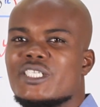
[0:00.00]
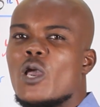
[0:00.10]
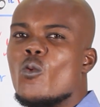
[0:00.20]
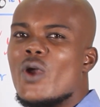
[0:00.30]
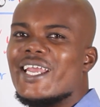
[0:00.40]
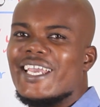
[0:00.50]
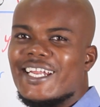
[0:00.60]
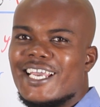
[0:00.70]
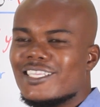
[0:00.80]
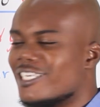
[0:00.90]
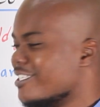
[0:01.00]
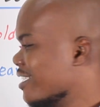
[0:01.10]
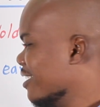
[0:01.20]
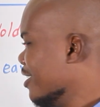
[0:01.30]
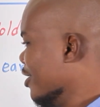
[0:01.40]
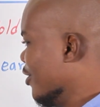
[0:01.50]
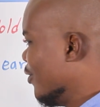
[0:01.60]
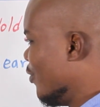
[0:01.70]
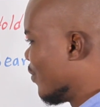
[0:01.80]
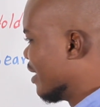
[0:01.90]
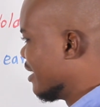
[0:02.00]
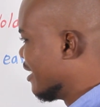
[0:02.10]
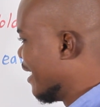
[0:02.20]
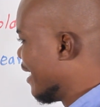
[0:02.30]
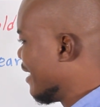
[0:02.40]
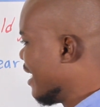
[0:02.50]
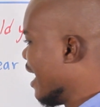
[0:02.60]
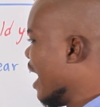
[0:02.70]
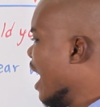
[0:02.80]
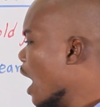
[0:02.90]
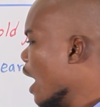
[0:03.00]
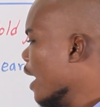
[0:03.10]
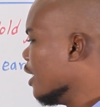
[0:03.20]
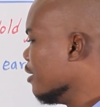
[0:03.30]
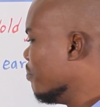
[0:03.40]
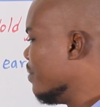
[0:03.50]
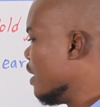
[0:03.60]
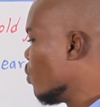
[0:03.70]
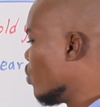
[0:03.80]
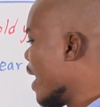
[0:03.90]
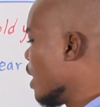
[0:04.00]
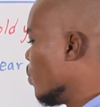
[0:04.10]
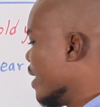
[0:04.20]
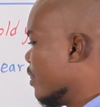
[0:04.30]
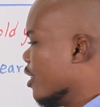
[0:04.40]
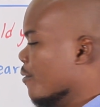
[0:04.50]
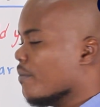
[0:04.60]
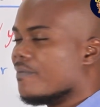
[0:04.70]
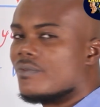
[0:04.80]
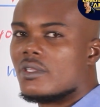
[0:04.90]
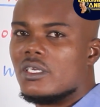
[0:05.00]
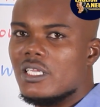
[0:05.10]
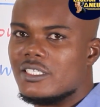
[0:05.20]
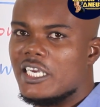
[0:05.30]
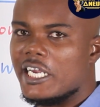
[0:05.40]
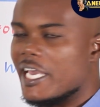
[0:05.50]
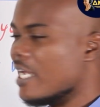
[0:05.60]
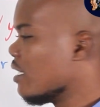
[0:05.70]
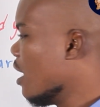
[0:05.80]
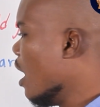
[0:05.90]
to say wait in English you can say I'll be right with you. Let's say again.